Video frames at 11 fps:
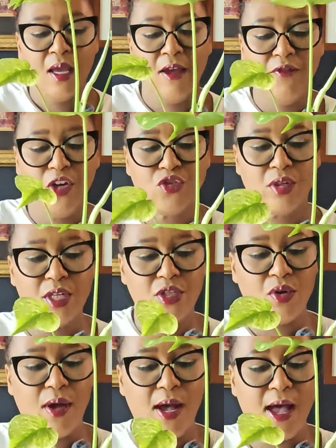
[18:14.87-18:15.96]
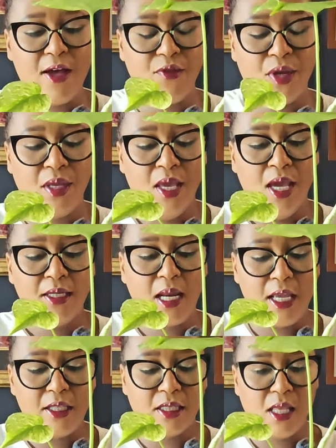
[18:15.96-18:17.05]
eventually, so I have a
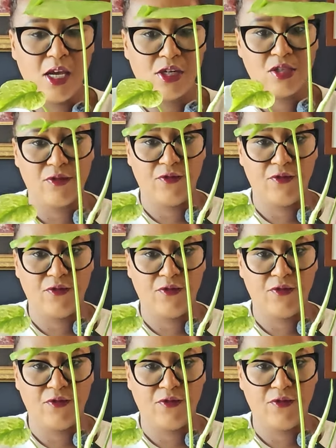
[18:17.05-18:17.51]
nice lush